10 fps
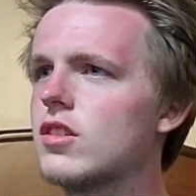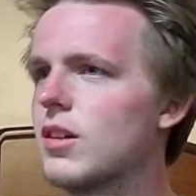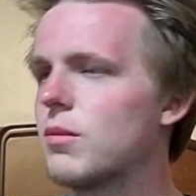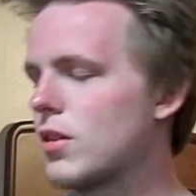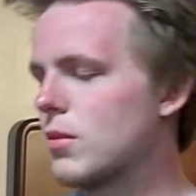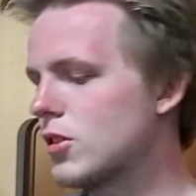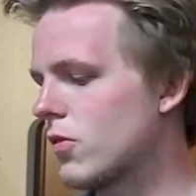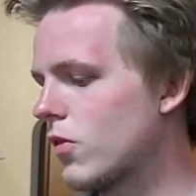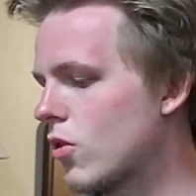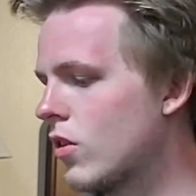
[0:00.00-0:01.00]
Pretty much a
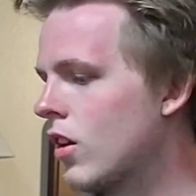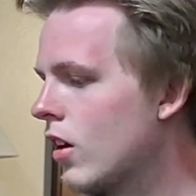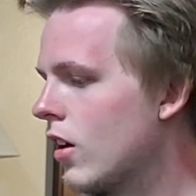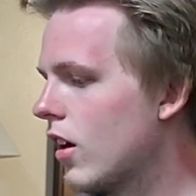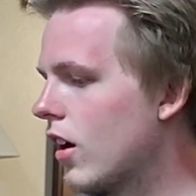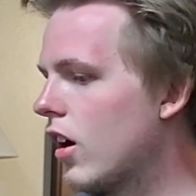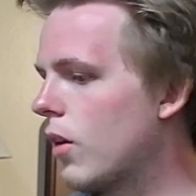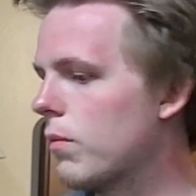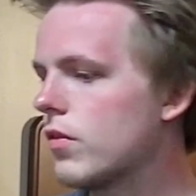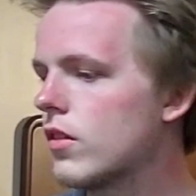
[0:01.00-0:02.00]
phone.
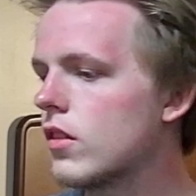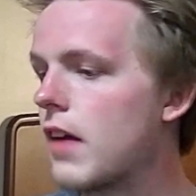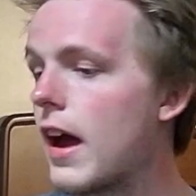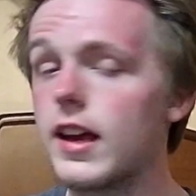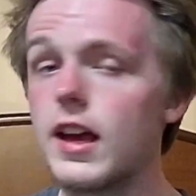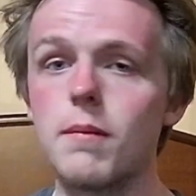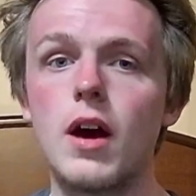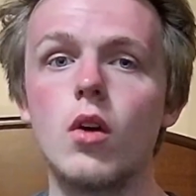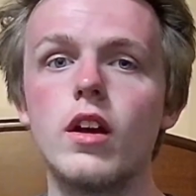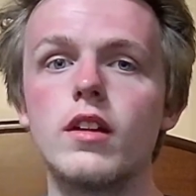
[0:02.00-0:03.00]
That came
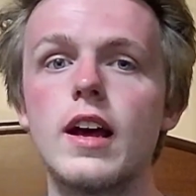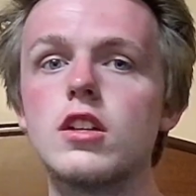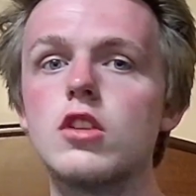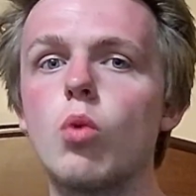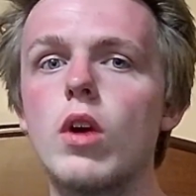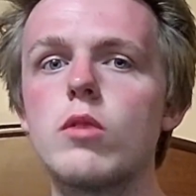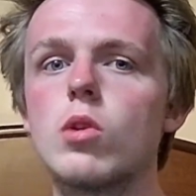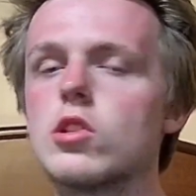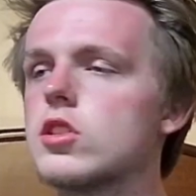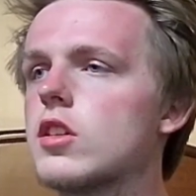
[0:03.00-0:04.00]
out, and that did way
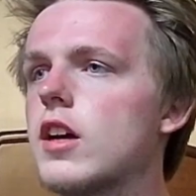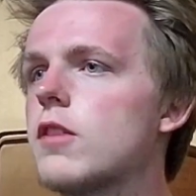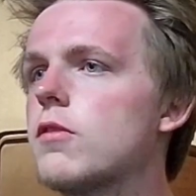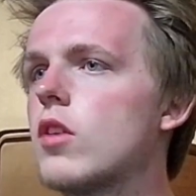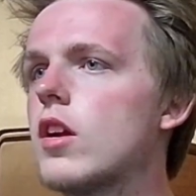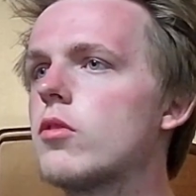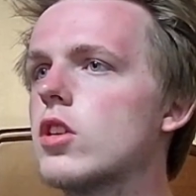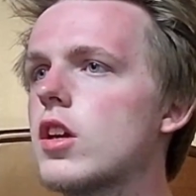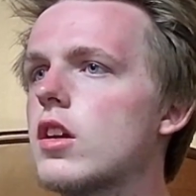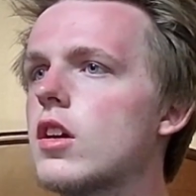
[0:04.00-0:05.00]
worse than the iPhone ever
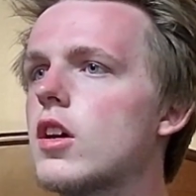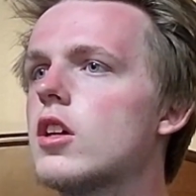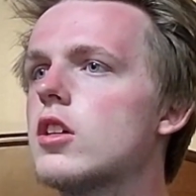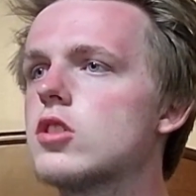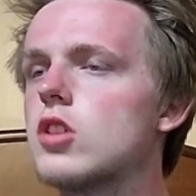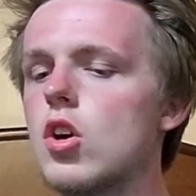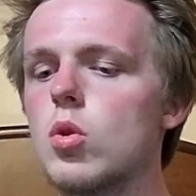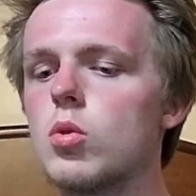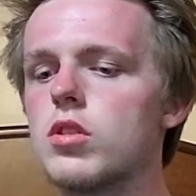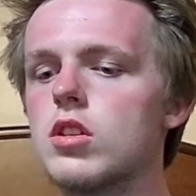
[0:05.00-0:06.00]
did.
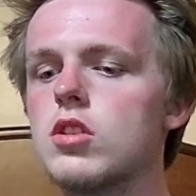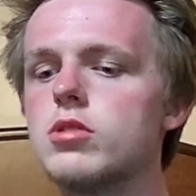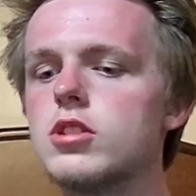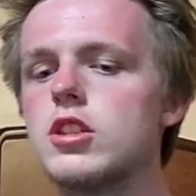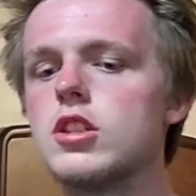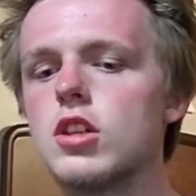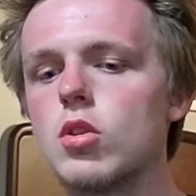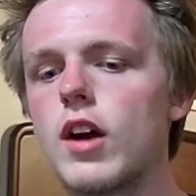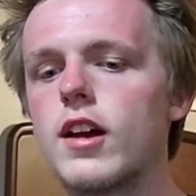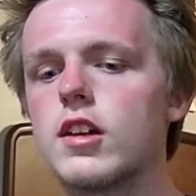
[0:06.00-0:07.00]
So the new CEO
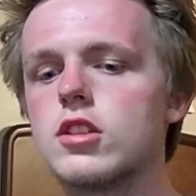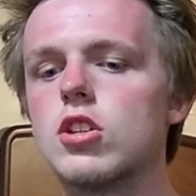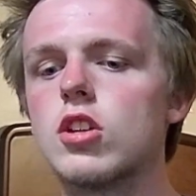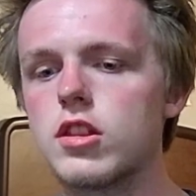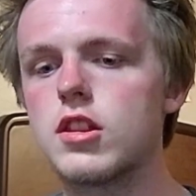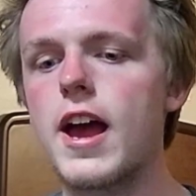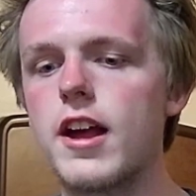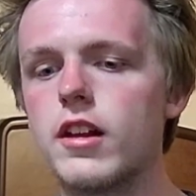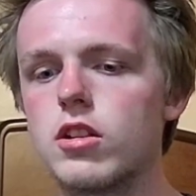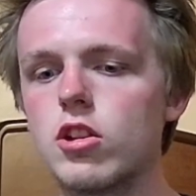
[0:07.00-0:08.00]
kind of took
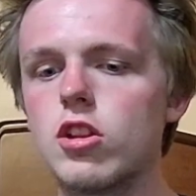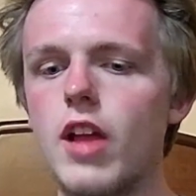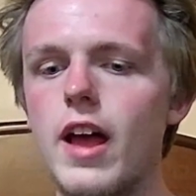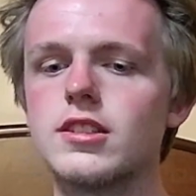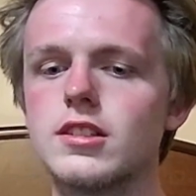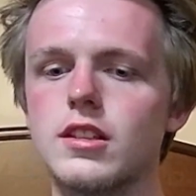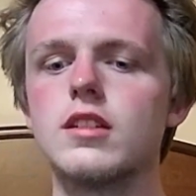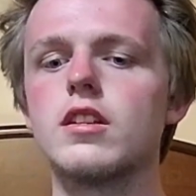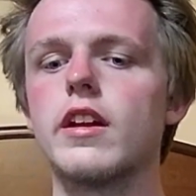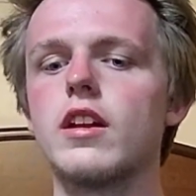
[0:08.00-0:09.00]
that lesson
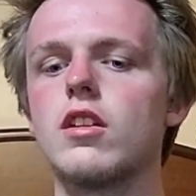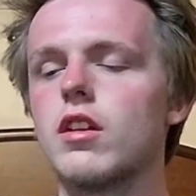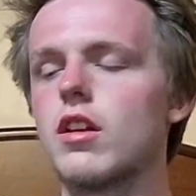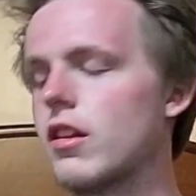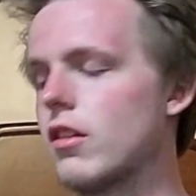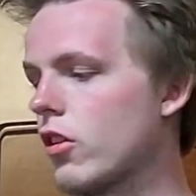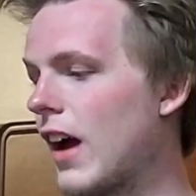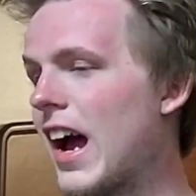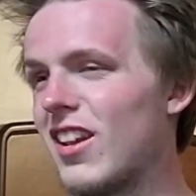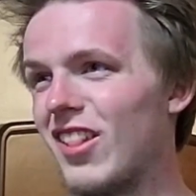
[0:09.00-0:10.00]
and
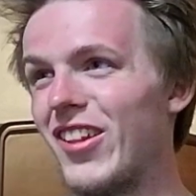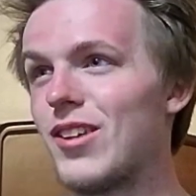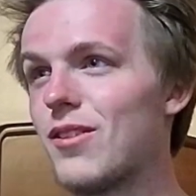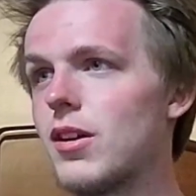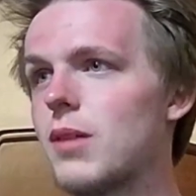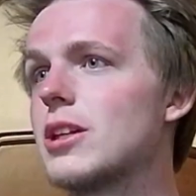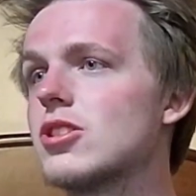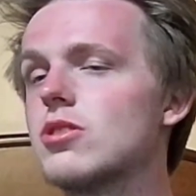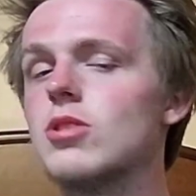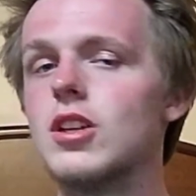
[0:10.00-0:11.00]
kind of learned from it
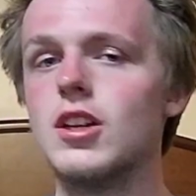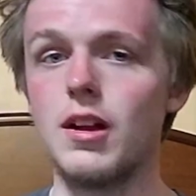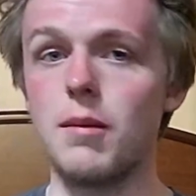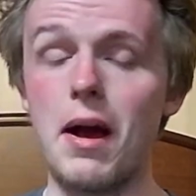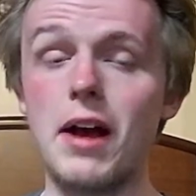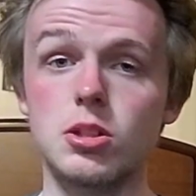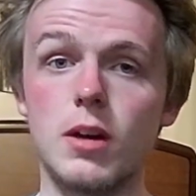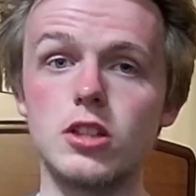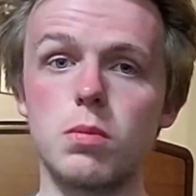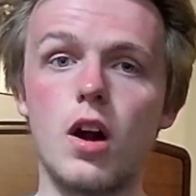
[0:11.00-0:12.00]
to
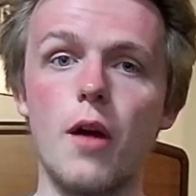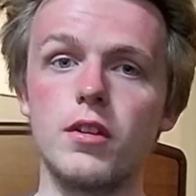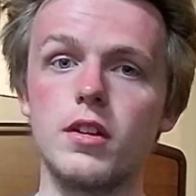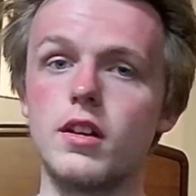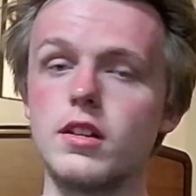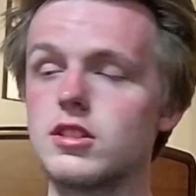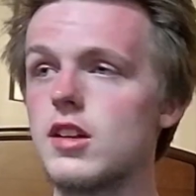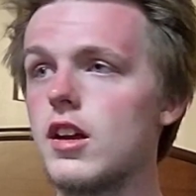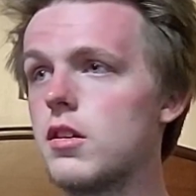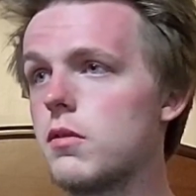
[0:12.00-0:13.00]
maximize profit
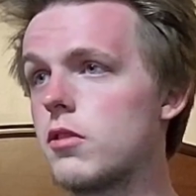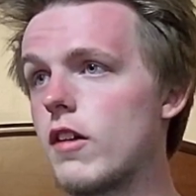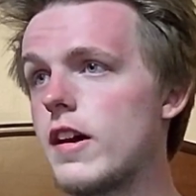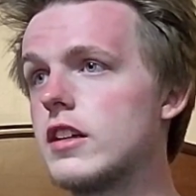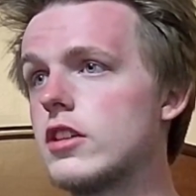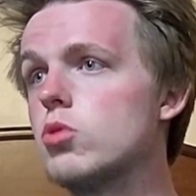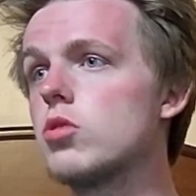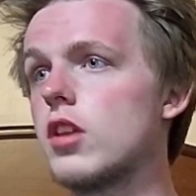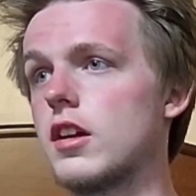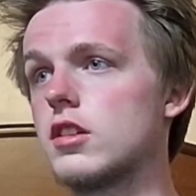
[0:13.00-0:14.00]
instead of creating new
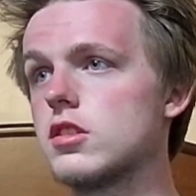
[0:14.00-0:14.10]
things.